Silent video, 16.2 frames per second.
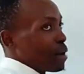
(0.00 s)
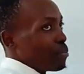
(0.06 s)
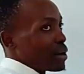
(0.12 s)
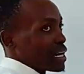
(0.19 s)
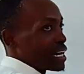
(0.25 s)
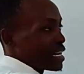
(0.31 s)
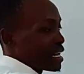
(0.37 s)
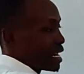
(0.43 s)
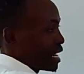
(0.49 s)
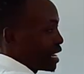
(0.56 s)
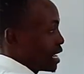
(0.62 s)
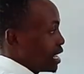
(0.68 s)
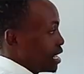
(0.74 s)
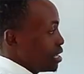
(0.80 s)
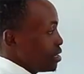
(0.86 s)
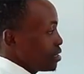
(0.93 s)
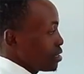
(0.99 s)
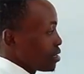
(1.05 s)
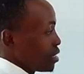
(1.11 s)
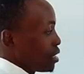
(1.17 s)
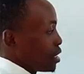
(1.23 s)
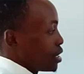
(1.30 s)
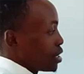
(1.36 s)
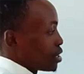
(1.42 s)
parallel A
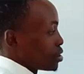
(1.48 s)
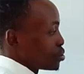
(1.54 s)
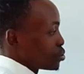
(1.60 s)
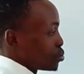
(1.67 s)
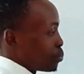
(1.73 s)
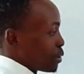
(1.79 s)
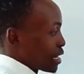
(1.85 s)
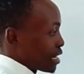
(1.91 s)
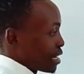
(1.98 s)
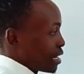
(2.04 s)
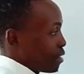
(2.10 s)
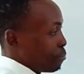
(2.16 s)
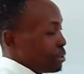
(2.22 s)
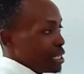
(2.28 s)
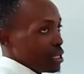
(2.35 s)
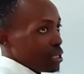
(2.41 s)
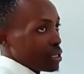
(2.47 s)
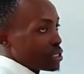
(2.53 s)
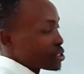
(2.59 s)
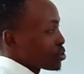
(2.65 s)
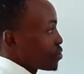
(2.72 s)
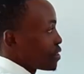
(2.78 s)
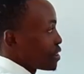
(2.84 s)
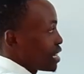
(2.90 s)
to parallel B.
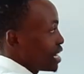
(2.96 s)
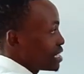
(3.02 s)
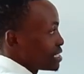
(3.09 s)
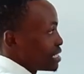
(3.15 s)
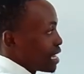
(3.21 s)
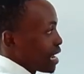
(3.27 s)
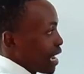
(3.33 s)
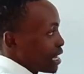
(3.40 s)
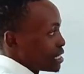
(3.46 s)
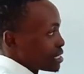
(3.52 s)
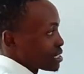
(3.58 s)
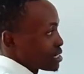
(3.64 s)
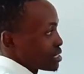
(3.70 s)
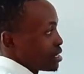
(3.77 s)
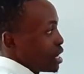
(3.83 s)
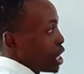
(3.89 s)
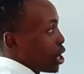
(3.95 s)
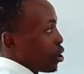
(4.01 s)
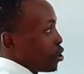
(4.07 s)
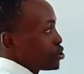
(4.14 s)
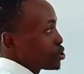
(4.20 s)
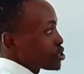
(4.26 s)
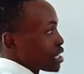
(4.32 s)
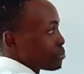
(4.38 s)
So that is the height.
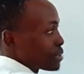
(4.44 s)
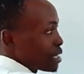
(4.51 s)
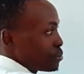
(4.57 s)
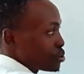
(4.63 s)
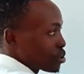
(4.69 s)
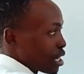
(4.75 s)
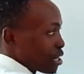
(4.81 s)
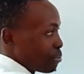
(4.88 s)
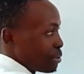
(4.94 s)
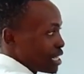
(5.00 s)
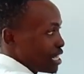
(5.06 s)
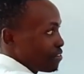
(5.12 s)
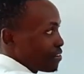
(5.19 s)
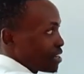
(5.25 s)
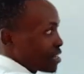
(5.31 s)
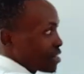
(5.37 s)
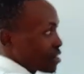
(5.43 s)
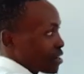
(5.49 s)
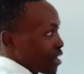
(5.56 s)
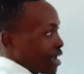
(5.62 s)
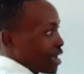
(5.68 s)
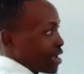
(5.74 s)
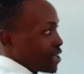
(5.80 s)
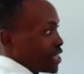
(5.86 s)
Also, sometimes you can be given
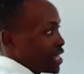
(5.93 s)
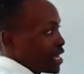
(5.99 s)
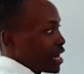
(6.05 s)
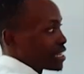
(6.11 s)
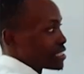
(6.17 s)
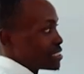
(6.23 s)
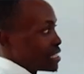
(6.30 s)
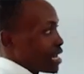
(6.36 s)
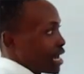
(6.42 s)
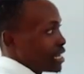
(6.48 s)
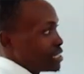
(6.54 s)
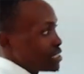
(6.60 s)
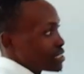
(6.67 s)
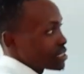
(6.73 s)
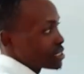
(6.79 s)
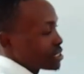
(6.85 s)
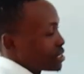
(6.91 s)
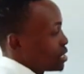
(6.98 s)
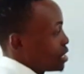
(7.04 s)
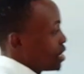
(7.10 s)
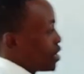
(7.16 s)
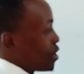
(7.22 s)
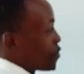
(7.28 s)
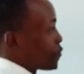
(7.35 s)
here as the height
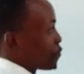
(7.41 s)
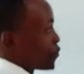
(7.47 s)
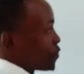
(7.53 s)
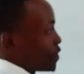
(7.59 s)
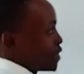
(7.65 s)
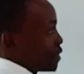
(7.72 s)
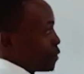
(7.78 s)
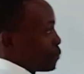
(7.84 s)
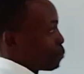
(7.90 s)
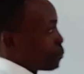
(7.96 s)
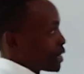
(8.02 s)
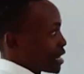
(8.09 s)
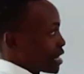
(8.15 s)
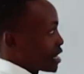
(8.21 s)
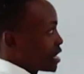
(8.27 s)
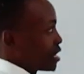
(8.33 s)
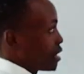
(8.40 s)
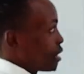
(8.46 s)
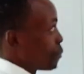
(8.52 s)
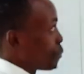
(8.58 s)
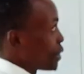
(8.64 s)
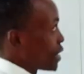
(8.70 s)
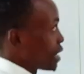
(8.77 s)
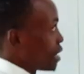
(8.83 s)
for the
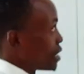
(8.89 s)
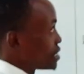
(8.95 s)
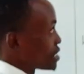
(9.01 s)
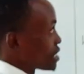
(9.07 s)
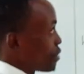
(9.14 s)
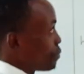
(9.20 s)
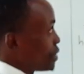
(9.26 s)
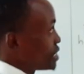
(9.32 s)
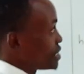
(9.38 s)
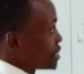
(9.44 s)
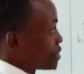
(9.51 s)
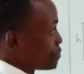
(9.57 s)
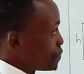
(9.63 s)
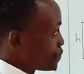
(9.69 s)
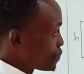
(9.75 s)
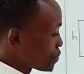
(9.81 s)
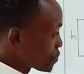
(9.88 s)
parallel trapezium.